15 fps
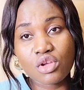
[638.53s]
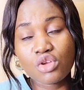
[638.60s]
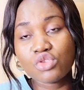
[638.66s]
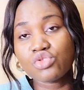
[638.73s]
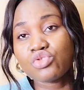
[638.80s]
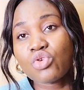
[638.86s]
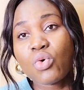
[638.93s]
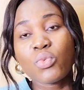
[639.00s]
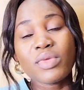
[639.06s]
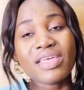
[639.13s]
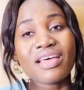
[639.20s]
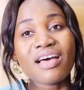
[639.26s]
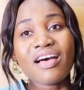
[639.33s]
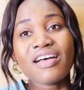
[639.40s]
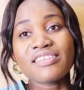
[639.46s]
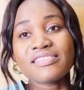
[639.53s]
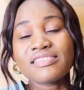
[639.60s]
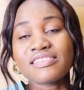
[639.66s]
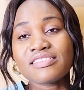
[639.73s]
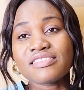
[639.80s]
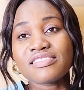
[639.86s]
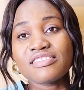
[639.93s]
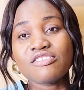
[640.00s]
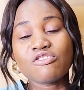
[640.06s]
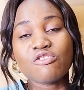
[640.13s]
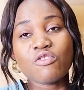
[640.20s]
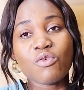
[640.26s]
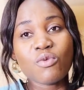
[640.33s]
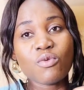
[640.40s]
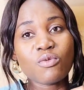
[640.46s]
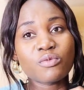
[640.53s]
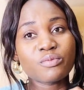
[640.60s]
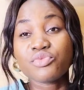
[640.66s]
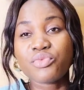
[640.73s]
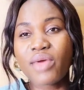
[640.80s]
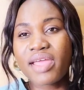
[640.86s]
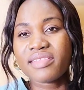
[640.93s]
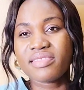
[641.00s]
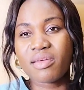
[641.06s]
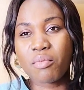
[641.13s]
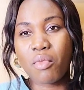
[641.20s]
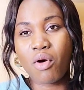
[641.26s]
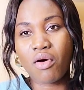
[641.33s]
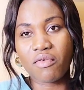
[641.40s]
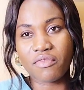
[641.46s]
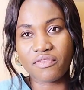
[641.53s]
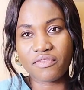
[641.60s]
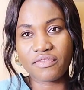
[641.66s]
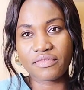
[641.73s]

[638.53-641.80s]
So we can't, you know, write them off.